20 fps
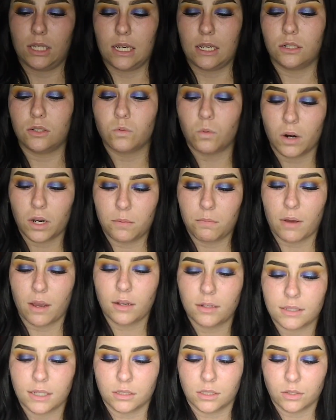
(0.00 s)
like 20
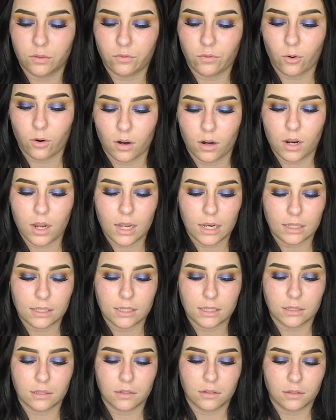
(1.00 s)
bucks at Sephora and
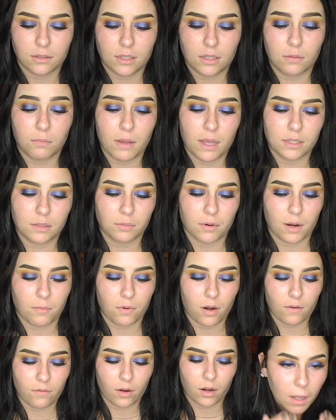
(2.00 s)
it's literally the best
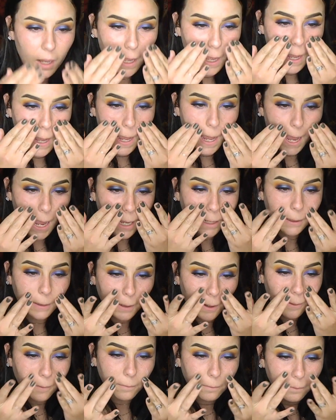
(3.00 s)
primer ever. And you
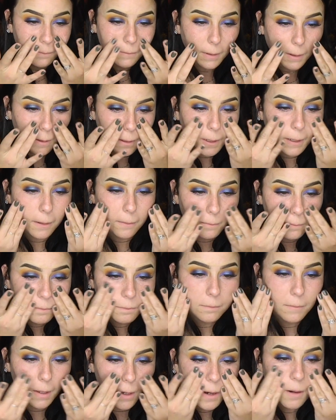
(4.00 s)
know, you're gonna
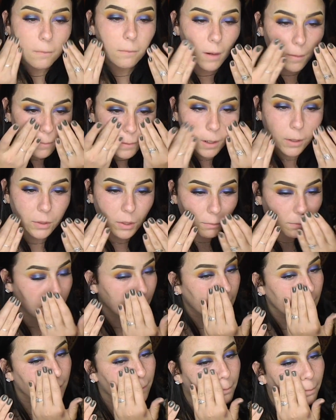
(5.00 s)
rub it on your
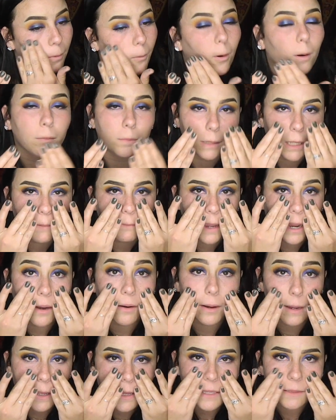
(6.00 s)
biggest bloom
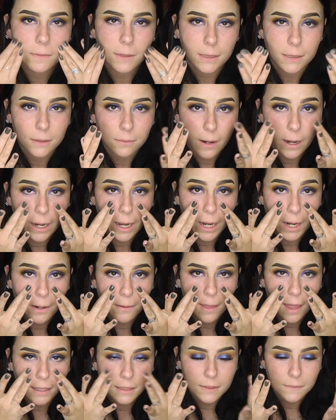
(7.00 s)
areas, which right here,
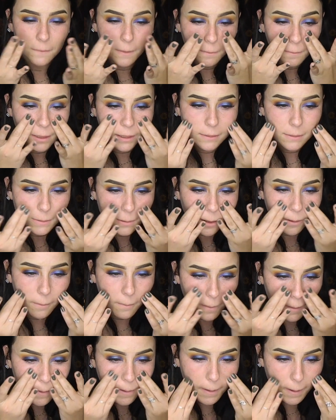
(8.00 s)
that's for me. So
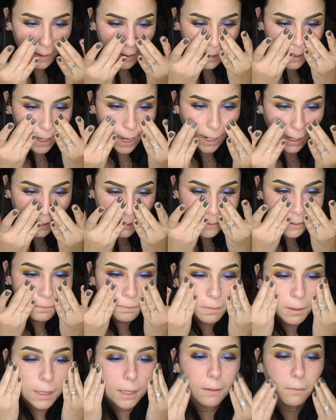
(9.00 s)
I got some
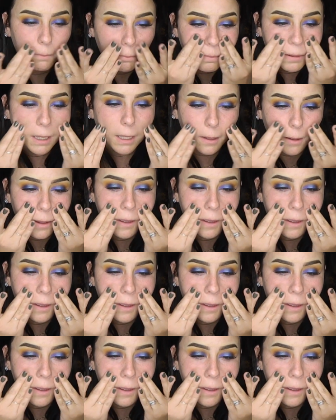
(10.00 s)
pretty big